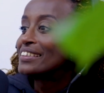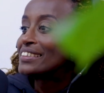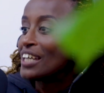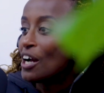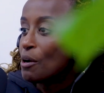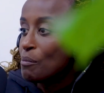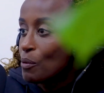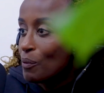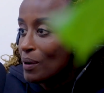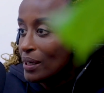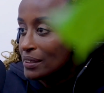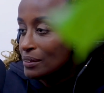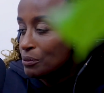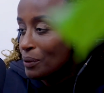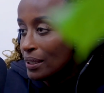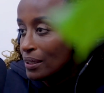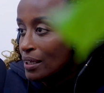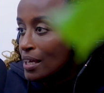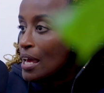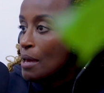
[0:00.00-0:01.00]
Tell me why?
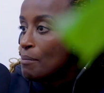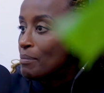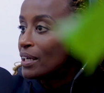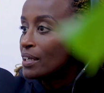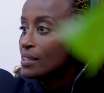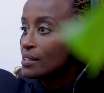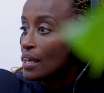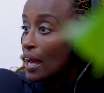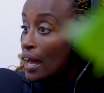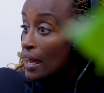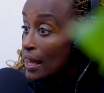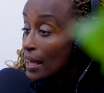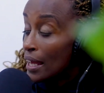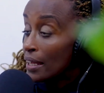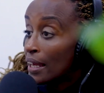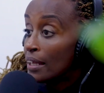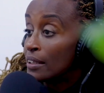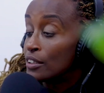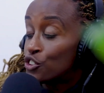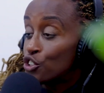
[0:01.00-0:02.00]
Because
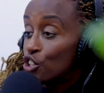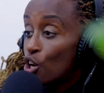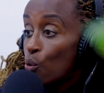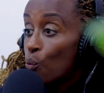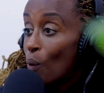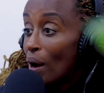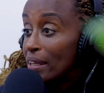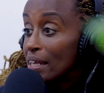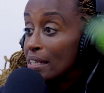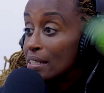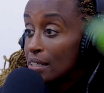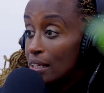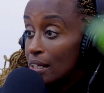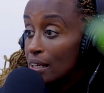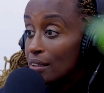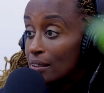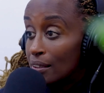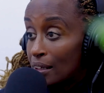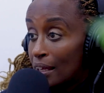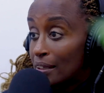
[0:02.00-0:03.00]
and do you know why they did
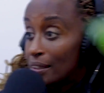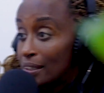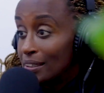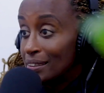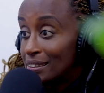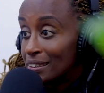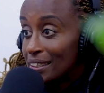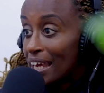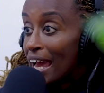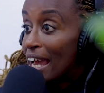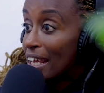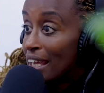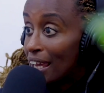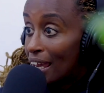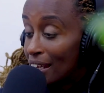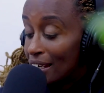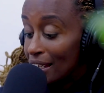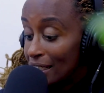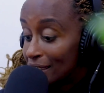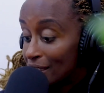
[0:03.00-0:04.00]
it like this?
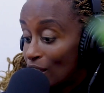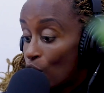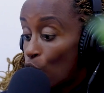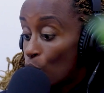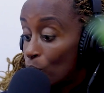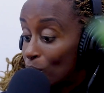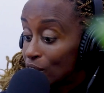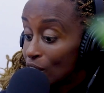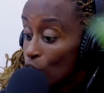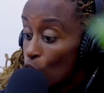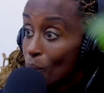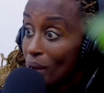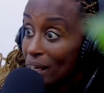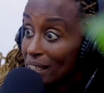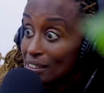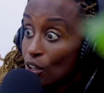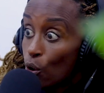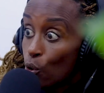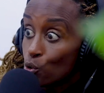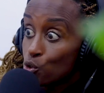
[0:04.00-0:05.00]
Again, it's the
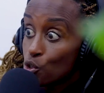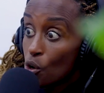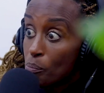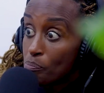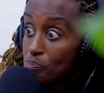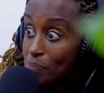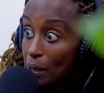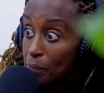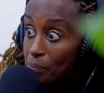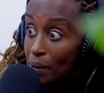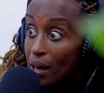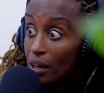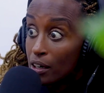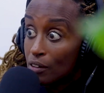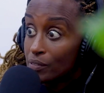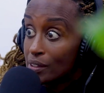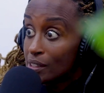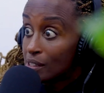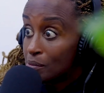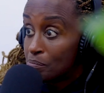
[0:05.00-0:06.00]
lawmakers are also a big part
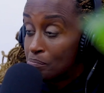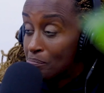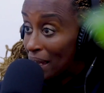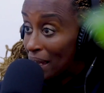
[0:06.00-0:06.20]
of this